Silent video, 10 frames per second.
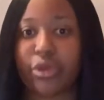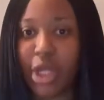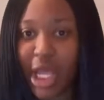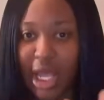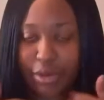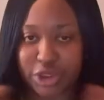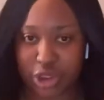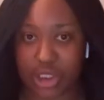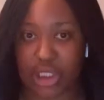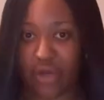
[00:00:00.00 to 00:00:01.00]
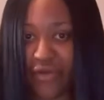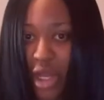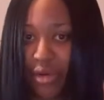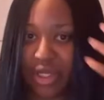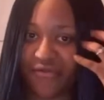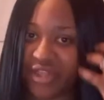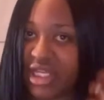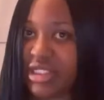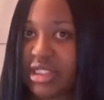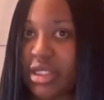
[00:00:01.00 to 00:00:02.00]
Absolutely love it. I'll give
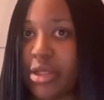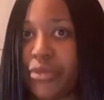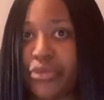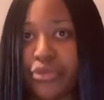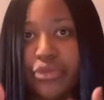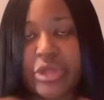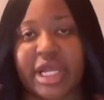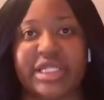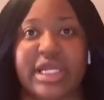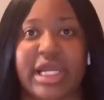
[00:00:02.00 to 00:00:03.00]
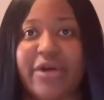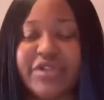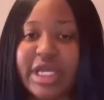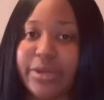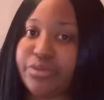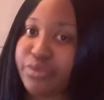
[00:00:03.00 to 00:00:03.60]
this a 10 out of 10.